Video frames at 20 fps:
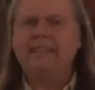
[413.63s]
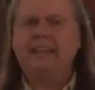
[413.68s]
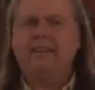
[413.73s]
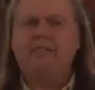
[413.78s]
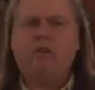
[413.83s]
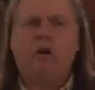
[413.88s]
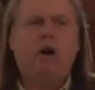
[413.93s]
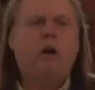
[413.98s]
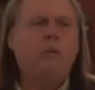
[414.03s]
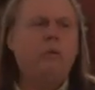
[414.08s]

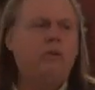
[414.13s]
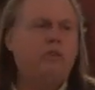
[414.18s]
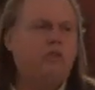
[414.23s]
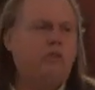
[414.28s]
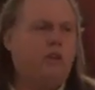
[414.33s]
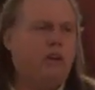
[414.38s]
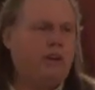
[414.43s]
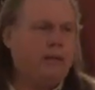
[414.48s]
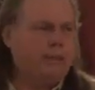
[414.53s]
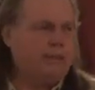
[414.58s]
I've always
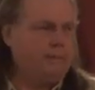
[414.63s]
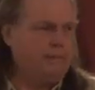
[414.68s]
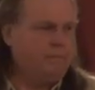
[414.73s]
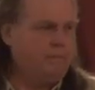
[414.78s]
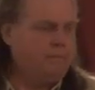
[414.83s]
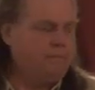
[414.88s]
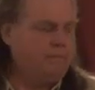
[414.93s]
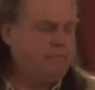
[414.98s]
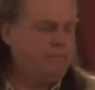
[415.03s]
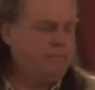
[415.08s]
talked.
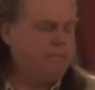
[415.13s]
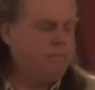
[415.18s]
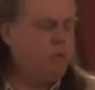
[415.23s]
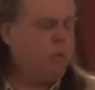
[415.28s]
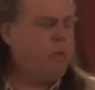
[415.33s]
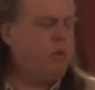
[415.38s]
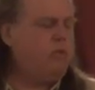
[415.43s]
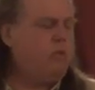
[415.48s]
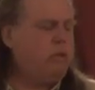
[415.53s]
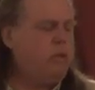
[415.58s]

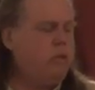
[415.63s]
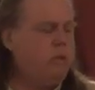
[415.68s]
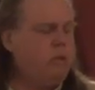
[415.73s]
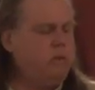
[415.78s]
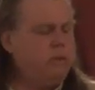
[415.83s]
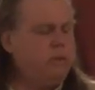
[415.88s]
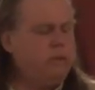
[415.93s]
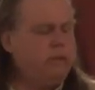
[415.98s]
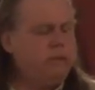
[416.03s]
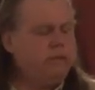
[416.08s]
But what's the new
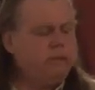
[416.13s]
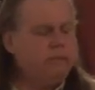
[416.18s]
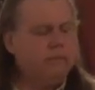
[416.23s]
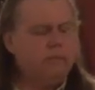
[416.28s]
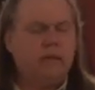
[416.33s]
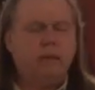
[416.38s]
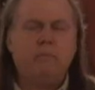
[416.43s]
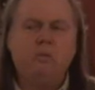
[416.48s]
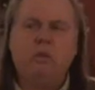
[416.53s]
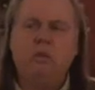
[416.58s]
thing?
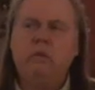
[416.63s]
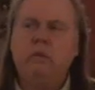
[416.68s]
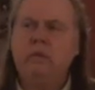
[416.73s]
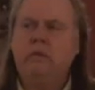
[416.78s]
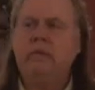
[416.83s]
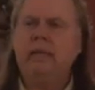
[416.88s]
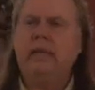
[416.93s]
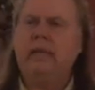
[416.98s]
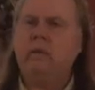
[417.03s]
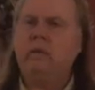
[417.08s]
I'm
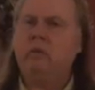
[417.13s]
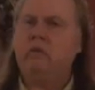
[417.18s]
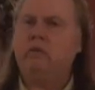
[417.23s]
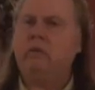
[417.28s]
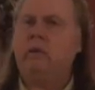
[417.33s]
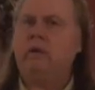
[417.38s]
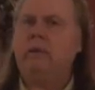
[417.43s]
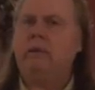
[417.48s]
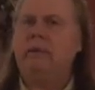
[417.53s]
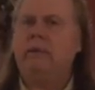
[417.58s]
learning how to
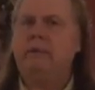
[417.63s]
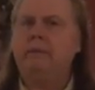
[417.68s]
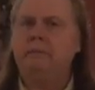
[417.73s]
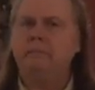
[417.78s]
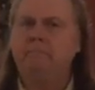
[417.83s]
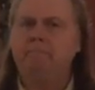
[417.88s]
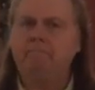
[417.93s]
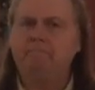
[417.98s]
talk here.